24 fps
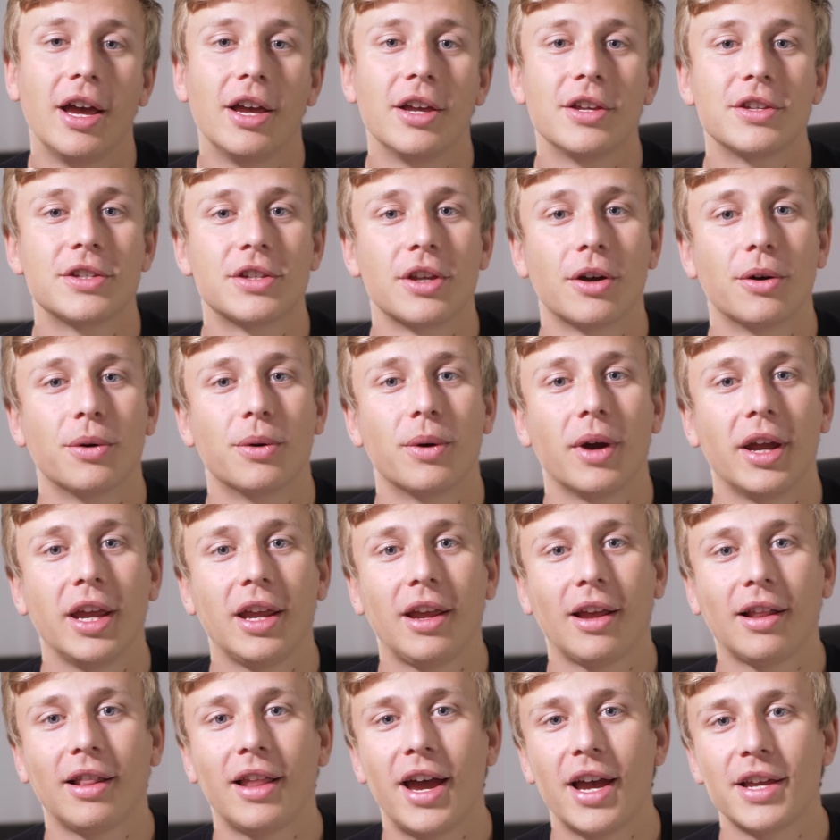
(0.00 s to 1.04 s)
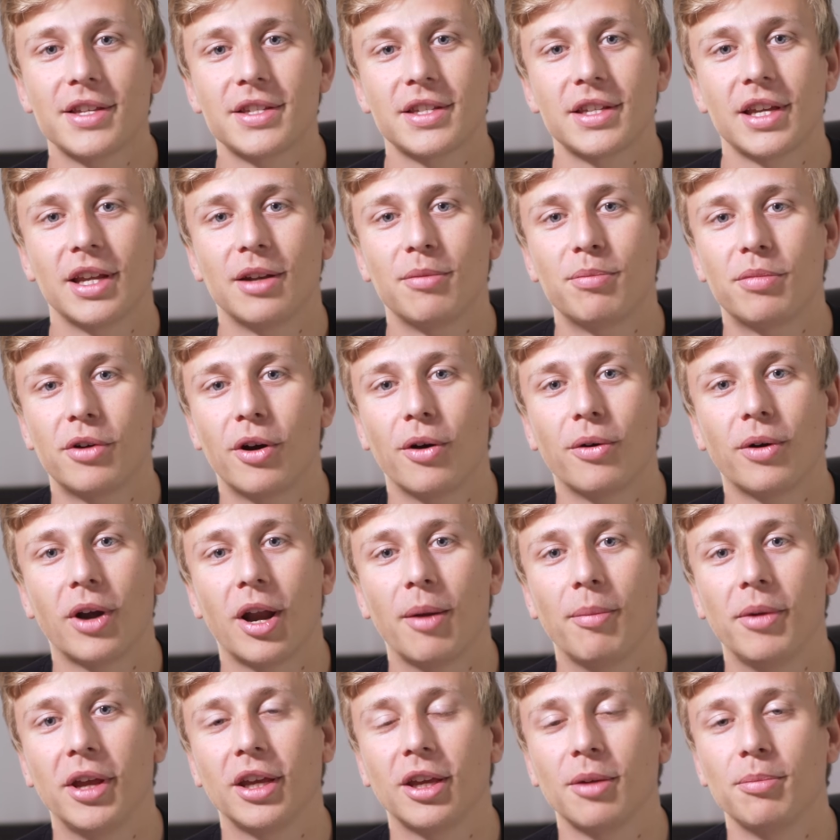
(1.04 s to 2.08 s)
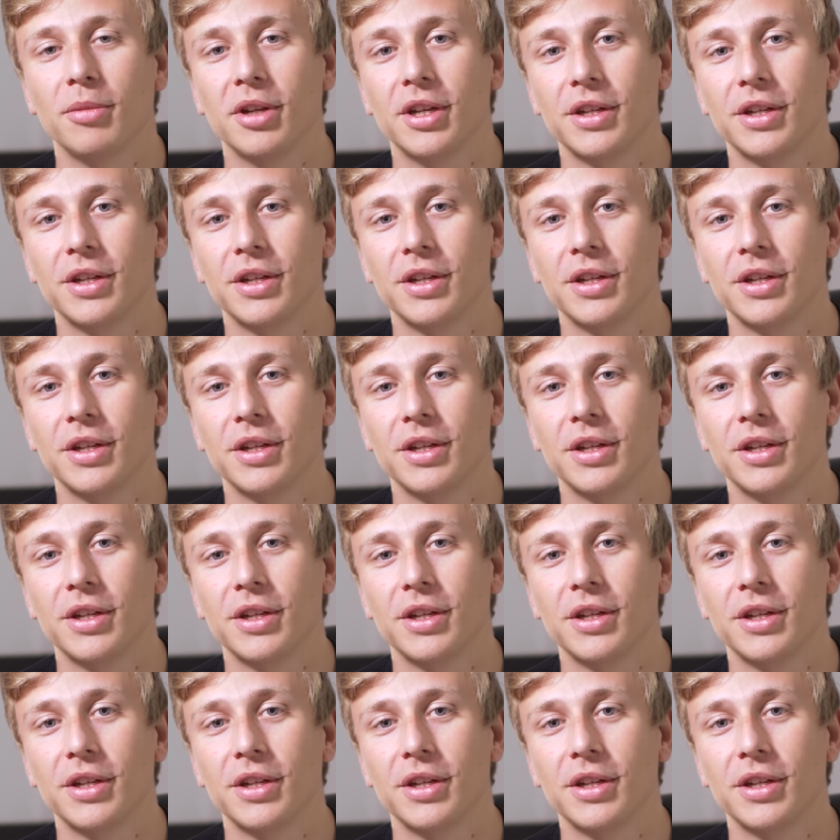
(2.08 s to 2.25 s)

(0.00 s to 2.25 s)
So a class in programming can be